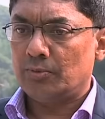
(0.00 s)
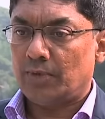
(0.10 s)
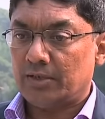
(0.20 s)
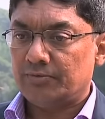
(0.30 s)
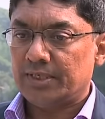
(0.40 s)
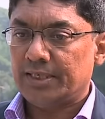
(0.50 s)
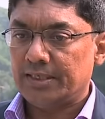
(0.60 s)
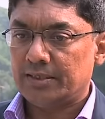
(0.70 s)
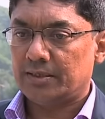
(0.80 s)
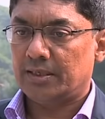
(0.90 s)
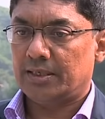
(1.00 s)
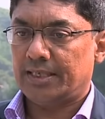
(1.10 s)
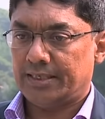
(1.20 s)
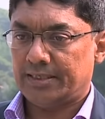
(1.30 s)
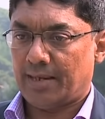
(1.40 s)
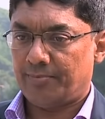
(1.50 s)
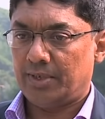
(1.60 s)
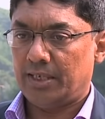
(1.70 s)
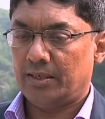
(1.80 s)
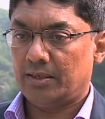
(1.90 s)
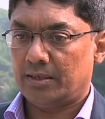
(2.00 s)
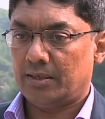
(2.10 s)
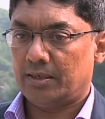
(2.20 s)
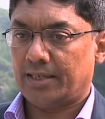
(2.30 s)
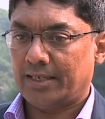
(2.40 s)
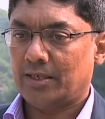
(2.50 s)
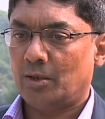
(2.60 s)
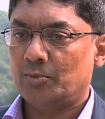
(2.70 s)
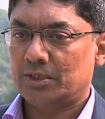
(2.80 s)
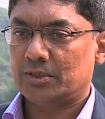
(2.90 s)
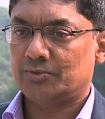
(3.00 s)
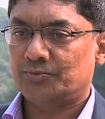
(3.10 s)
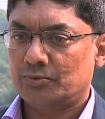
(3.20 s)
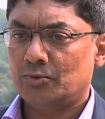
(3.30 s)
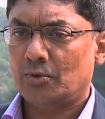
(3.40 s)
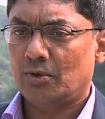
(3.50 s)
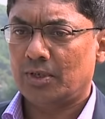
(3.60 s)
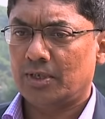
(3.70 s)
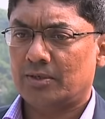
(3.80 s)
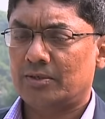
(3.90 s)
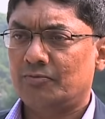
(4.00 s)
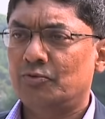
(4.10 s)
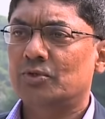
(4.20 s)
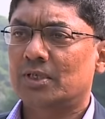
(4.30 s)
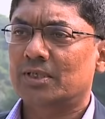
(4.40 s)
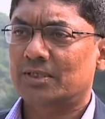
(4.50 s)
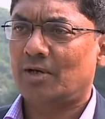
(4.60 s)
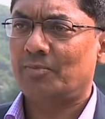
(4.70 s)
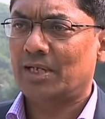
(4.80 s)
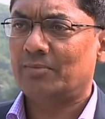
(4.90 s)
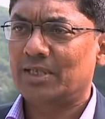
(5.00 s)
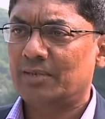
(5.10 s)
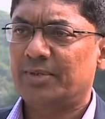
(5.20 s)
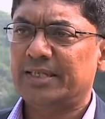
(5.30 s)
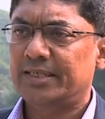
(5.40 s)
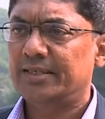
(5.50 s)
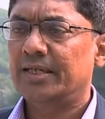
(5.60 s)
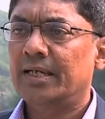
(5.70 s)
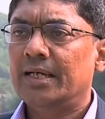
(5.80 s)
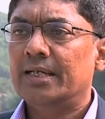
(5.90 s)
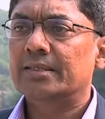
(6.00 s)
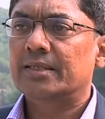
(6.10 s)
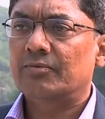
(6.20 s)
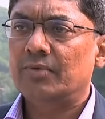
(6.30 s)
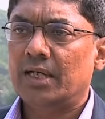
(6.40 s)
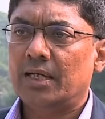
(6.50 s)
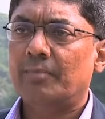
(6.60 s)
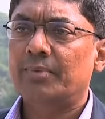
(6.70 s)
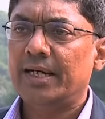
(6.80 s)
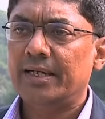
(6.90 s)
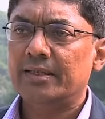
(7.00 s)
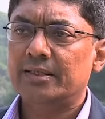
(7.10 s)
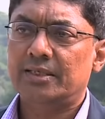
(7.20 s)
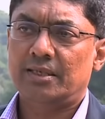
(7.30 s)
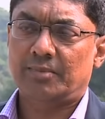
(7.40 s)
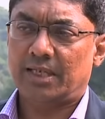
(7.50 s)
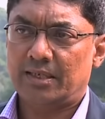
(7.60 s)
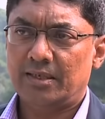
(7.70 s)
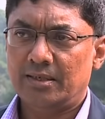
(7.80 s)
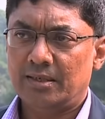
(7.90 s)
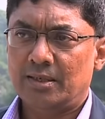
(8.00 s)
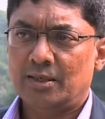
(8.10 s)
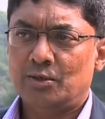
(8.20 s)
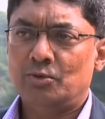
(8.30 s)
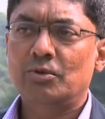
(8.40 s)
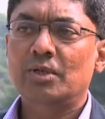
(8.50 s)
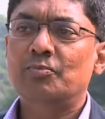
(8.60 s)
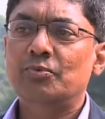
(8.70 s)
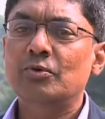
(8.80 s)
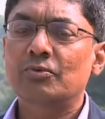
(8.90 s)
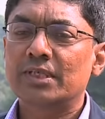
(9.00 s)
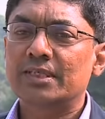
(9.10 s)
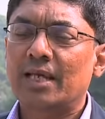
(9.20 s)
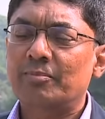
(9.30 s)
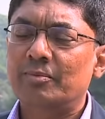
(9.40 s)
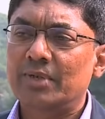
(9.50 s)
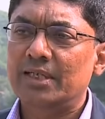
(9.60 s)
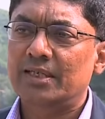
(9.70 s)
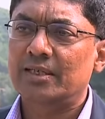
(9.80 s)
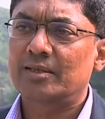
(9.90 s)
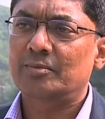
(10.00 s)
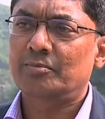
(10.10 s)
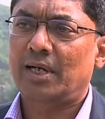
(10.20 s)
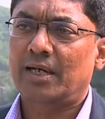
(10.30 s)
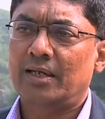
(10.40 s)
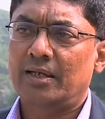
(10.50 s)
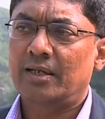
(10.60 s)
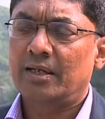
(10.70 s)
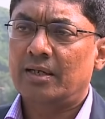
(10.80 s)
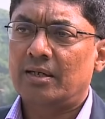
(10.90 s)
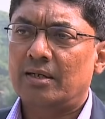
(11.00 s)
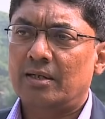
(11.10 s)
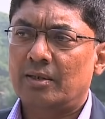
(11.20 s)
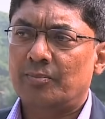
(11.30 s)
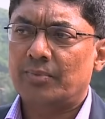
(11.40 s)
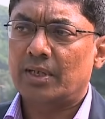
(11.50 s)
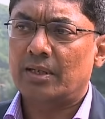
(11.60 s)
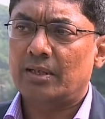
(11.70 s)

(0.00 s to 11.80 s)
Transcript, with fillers: the one of the things uh, that is happening uh, right now, which is no longer the future is now becoming the present, is that we are upgrading the GMRT to improve its capability by um,